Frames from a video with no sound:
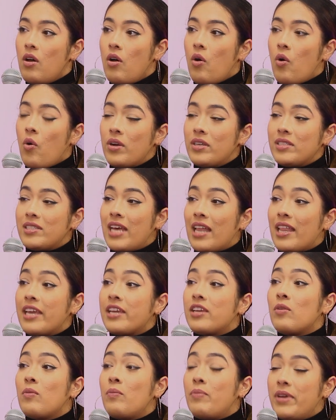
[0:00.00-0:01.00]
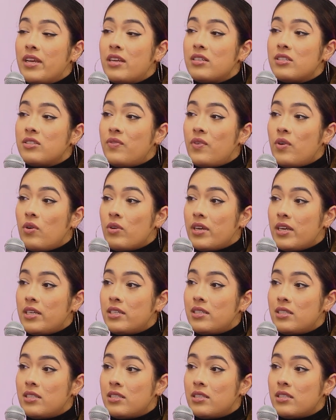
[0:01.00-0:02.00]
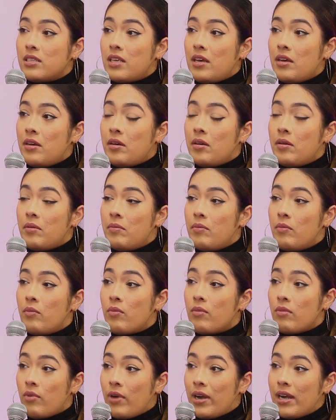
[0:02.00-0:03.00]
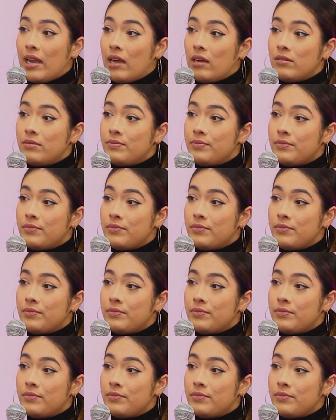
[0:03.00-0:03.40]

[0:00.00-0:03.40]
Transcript: Or is that like your biggest focus um, right now?